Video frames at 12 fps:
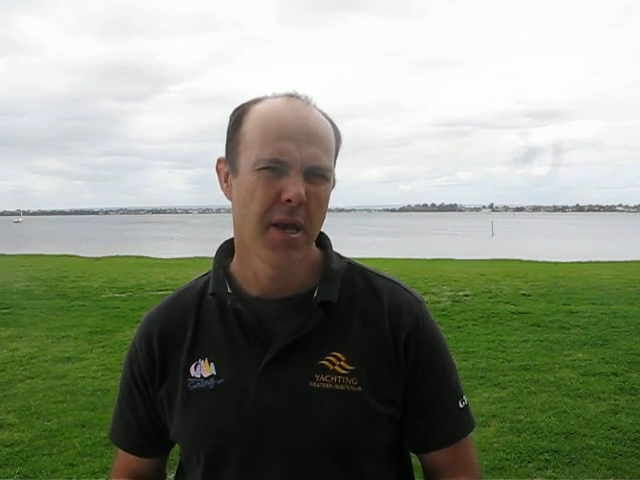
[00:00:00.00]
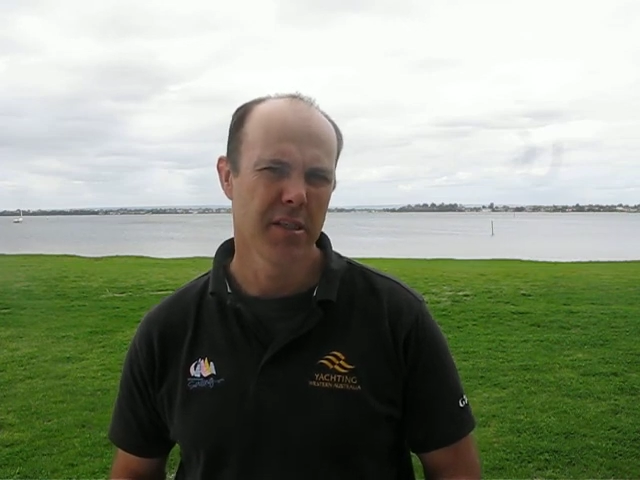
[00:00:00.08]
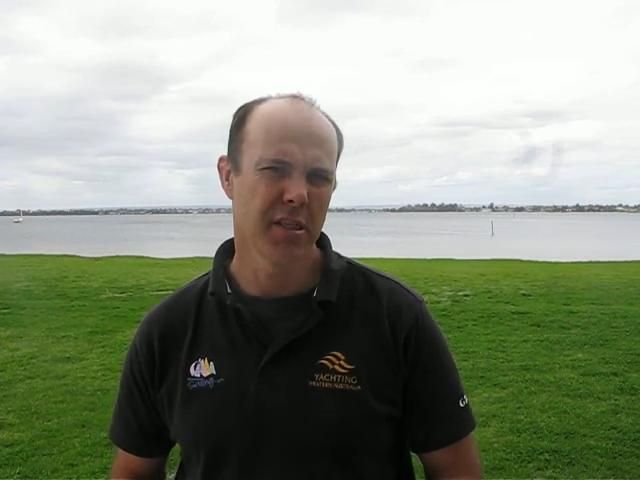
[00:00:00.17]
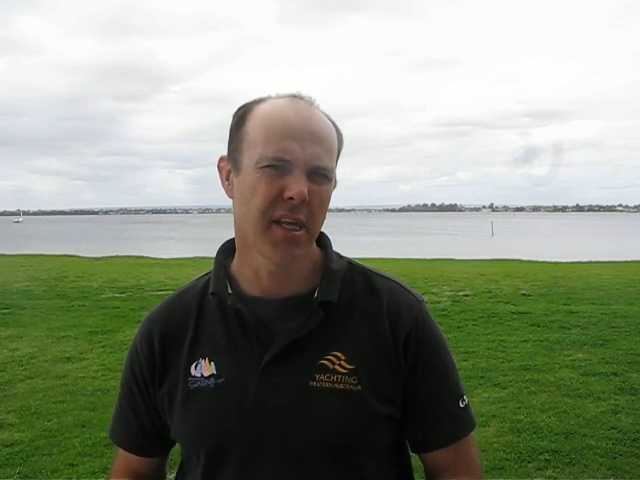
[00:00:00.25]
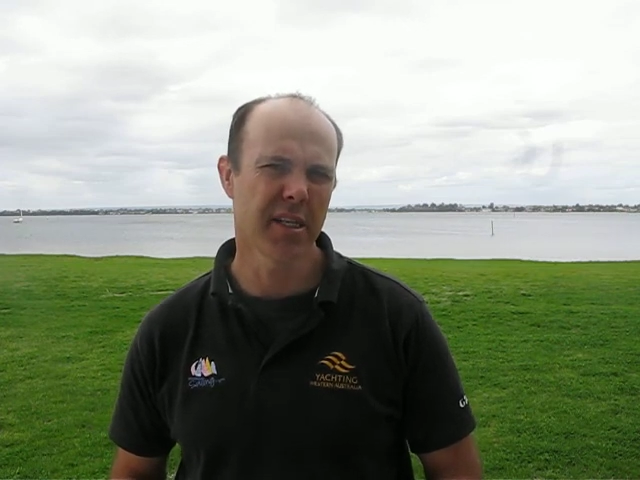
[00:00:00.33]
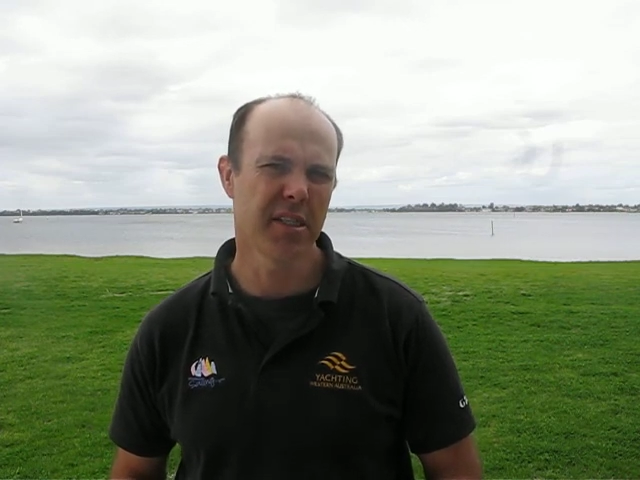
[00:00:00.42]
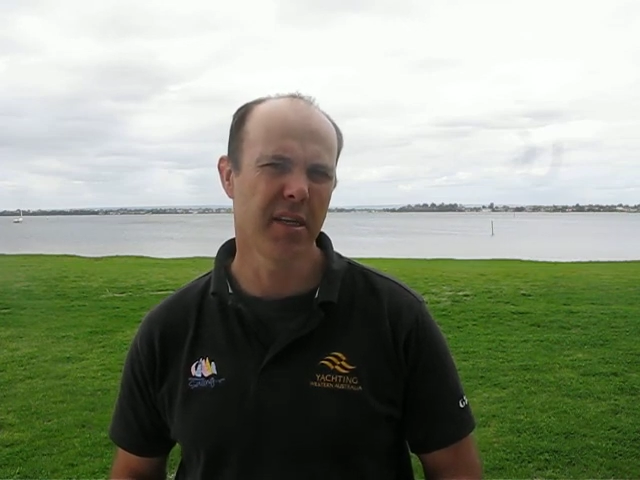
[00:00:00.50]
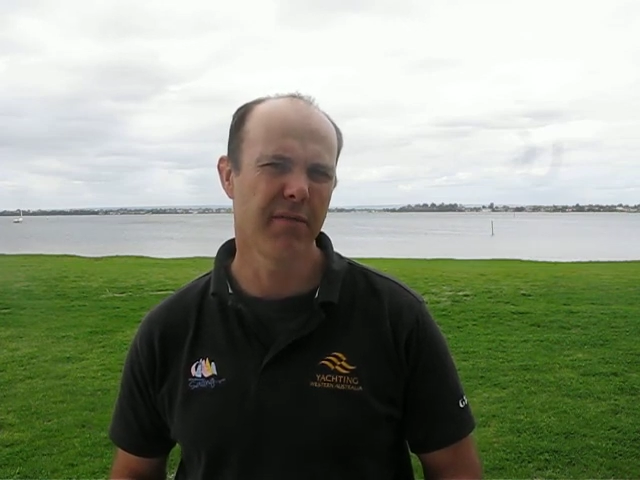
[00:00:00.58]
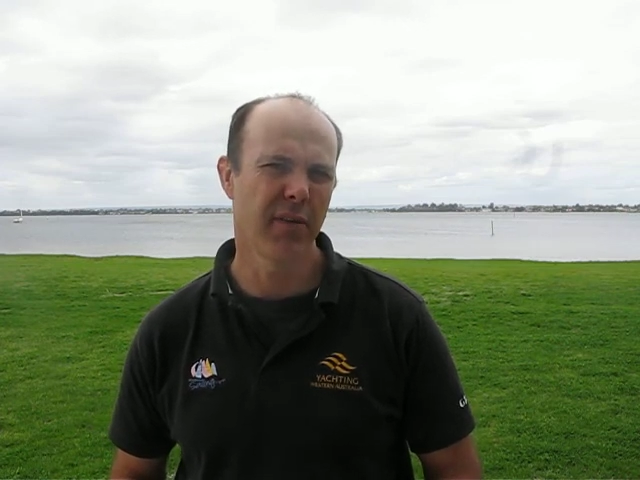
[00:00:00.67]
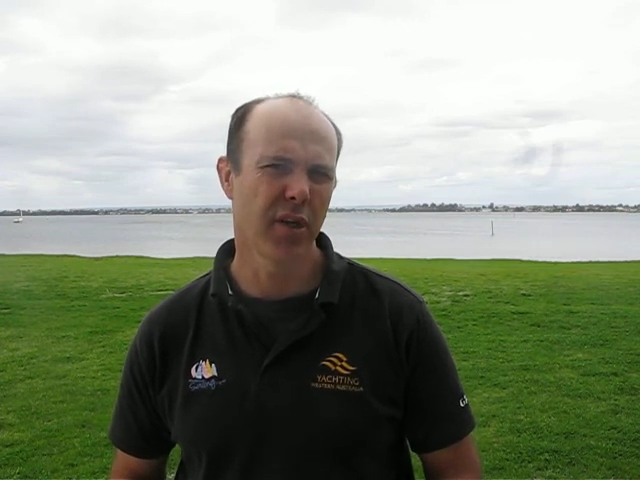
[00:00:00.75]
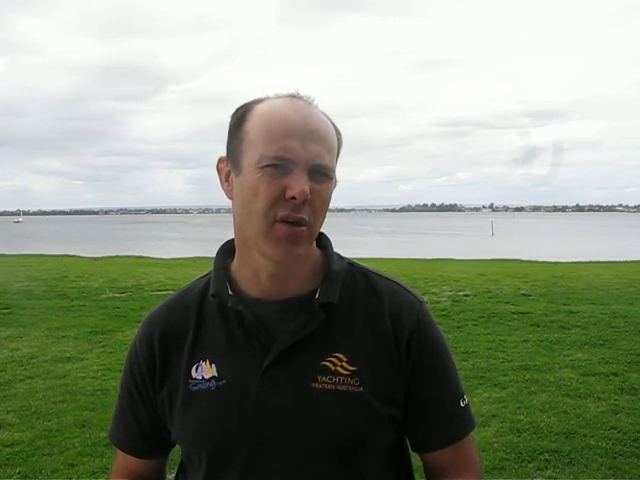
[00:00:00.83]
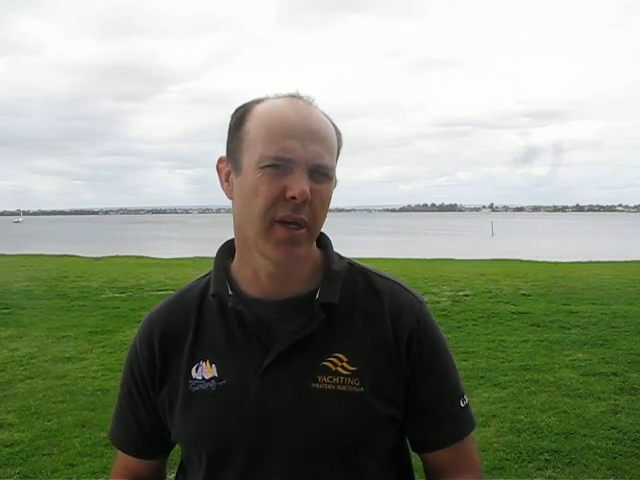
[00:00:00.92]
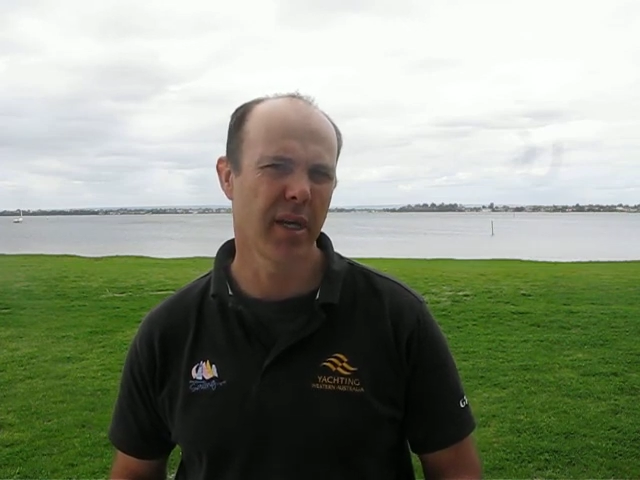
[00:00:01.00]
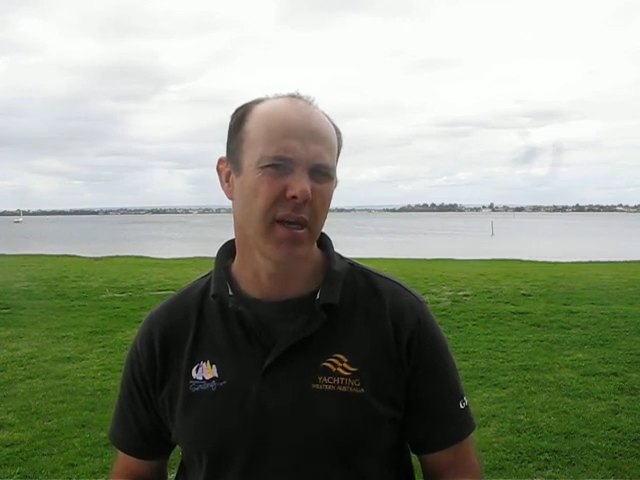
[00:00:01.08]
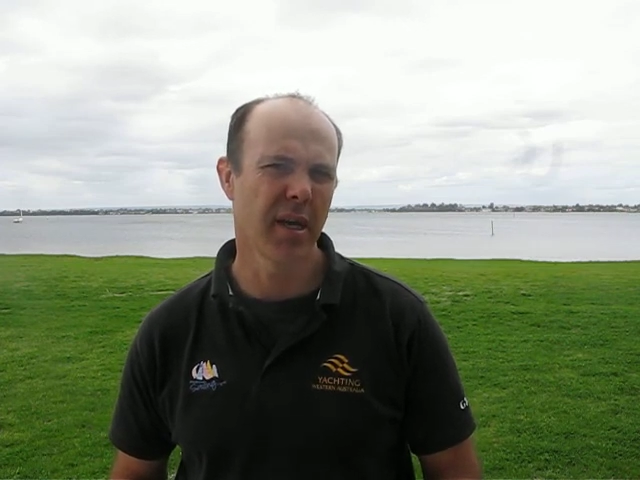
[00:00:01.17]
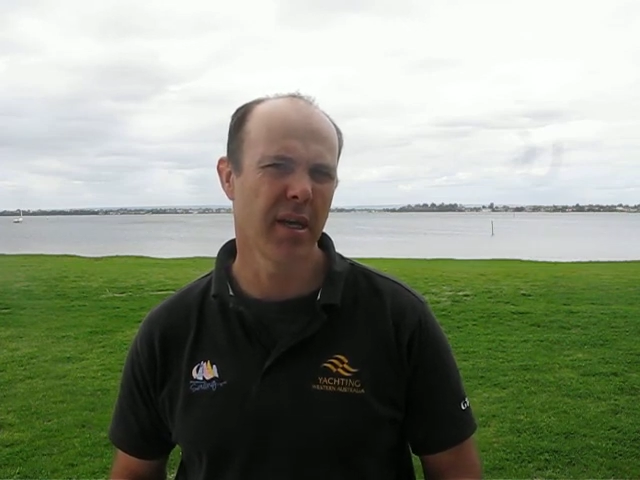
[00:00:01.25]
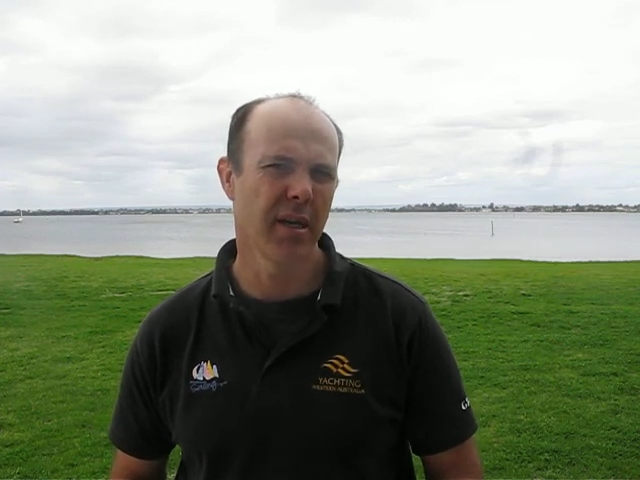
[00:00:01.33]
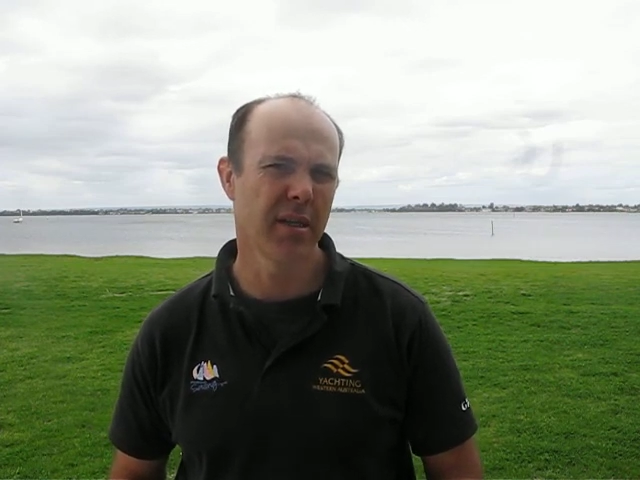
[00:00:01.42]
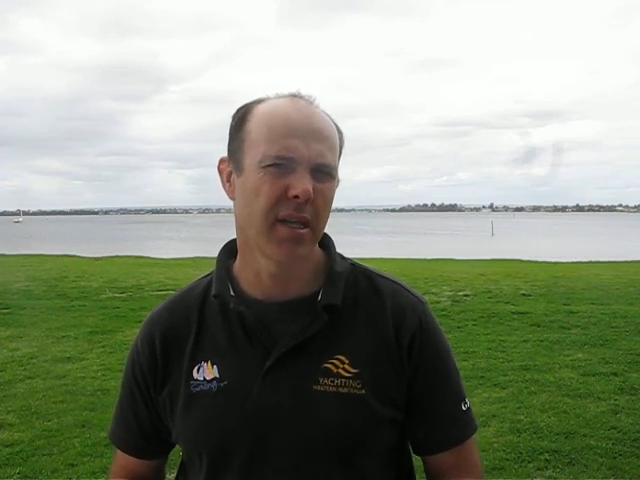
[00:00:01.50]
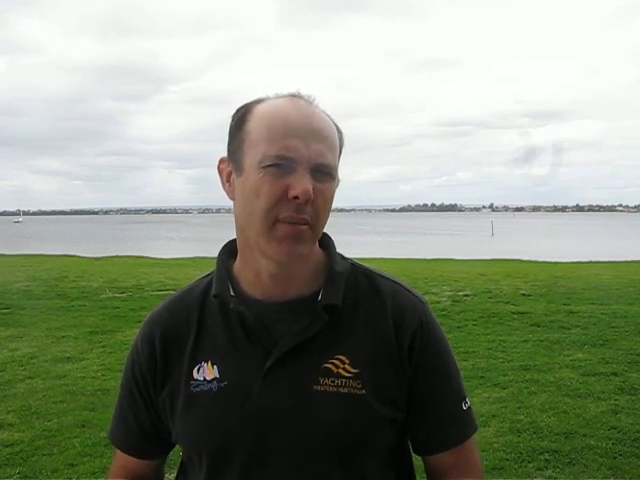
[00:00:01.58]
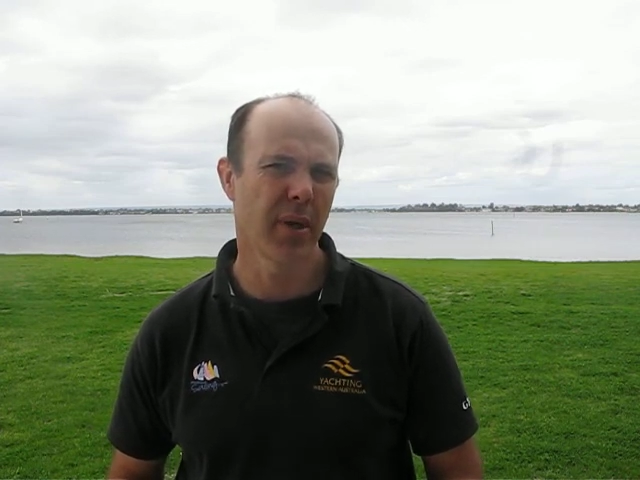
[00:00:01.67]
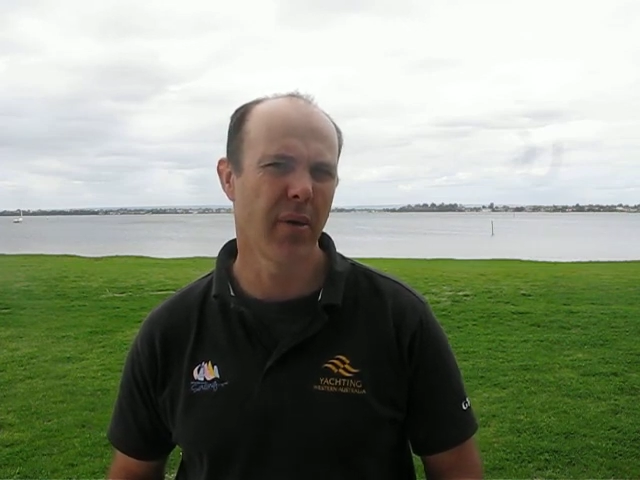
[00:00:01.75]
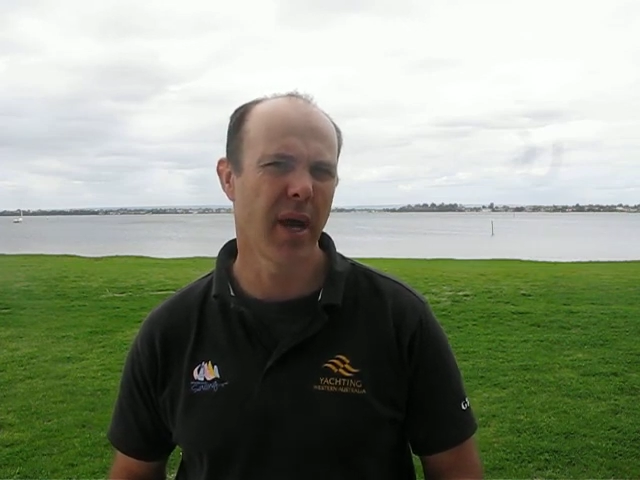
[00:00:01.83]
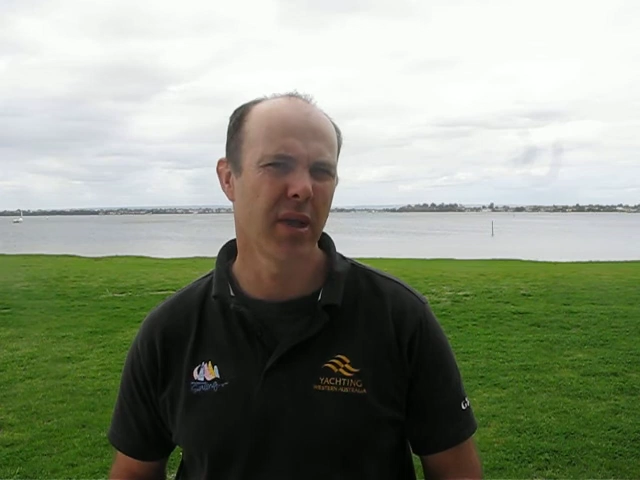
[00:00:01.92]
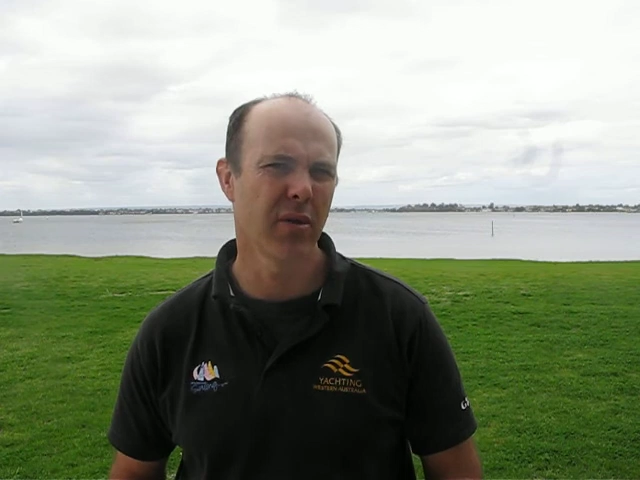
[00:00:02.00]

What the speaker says: So that's it for Yachting WA,